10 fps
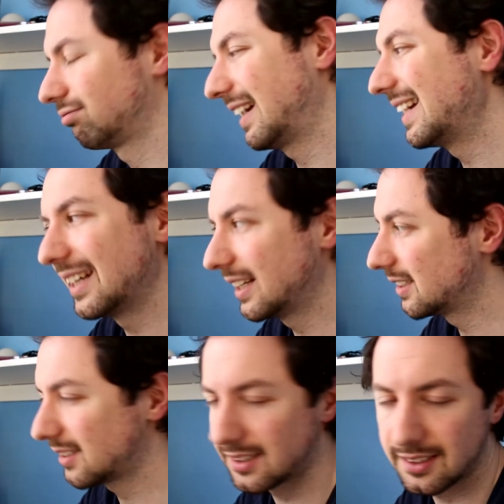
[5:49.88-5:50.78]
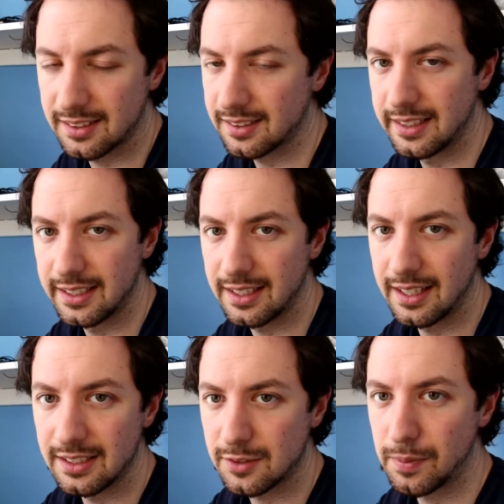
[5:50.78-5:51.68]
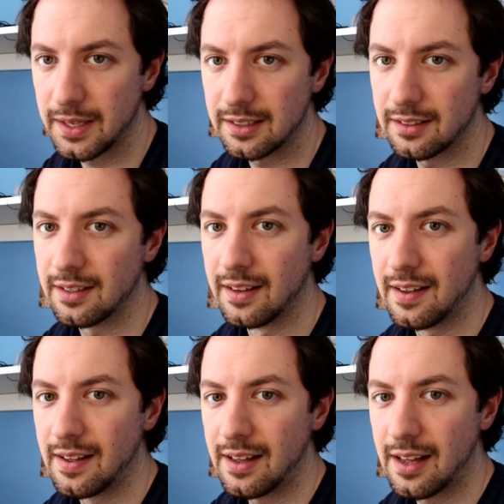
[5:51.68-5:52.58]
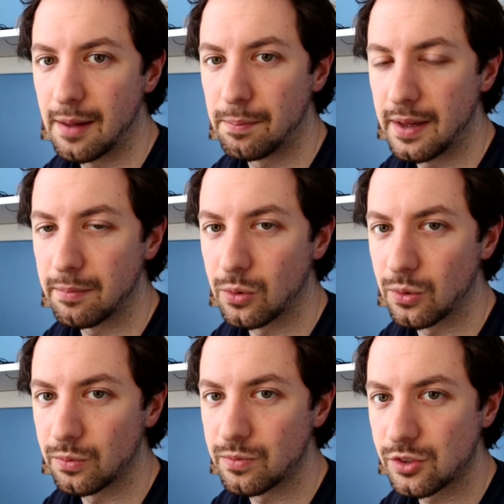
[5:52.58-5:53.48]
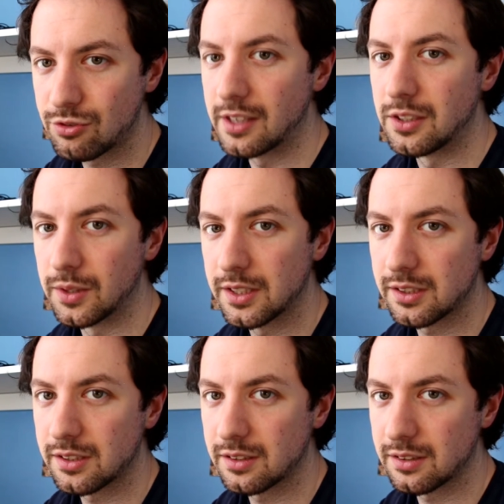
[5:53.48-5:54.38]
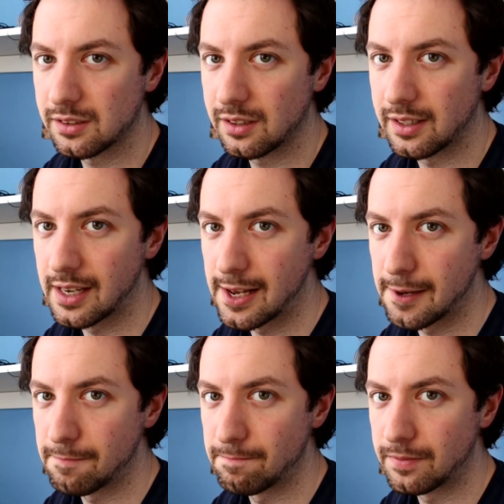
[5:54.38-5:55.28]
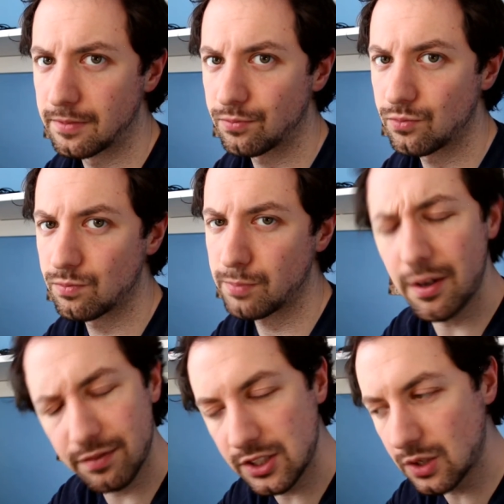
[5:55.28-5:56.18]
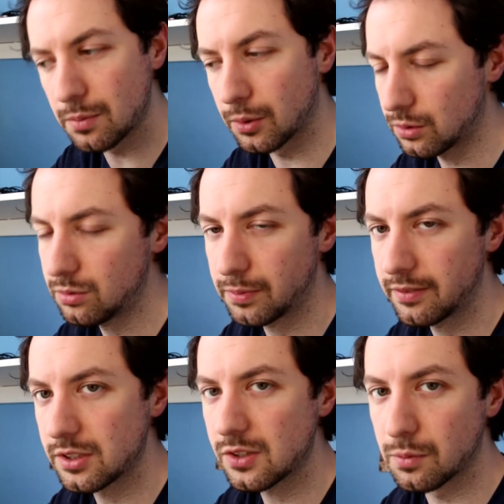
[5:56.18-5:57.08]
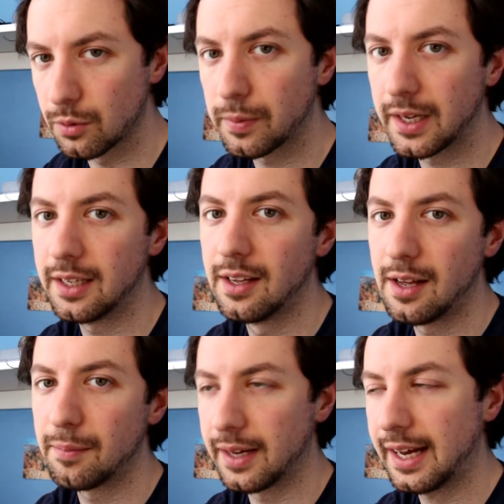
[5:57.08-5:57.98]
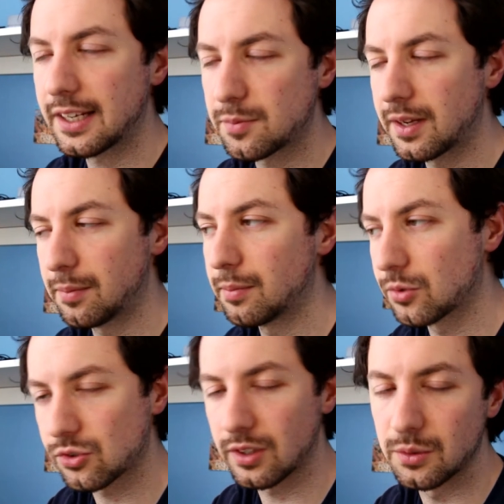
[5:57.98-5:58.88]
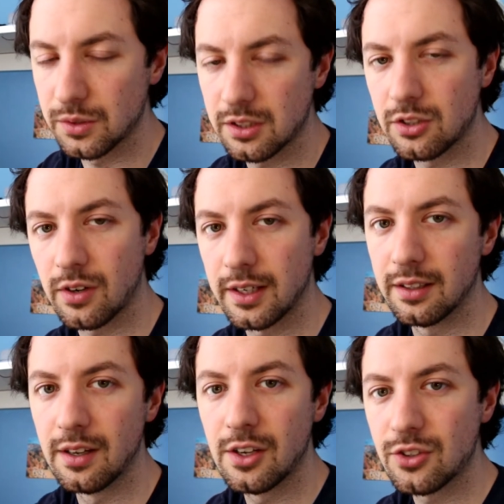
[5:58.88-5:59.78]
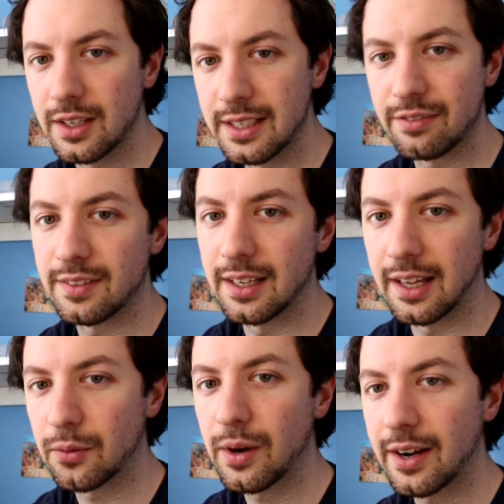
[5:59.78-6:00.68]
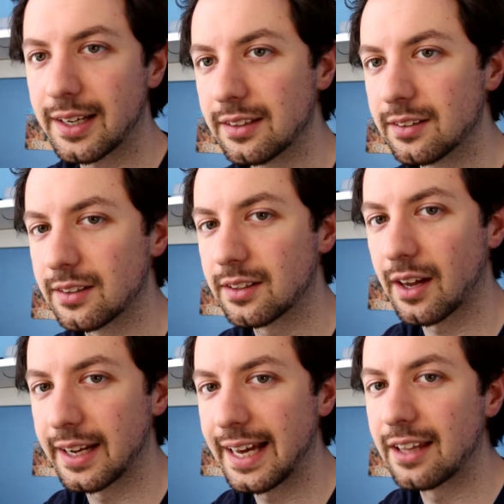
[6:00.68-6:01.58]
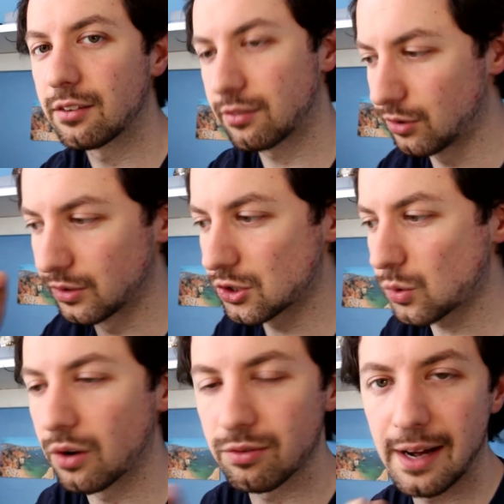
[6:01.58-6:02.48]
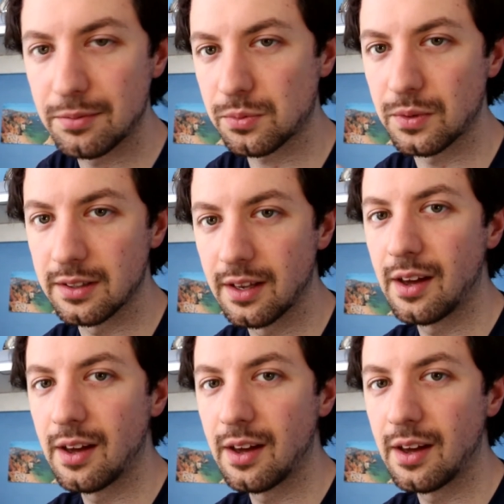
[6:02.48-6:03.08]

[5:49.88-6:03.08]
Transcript: it's been a bit more strenuous. Perfectly doable, but it has been a bit more strenuous to try and lift it. Like where I can kind of hit through the 12 reps with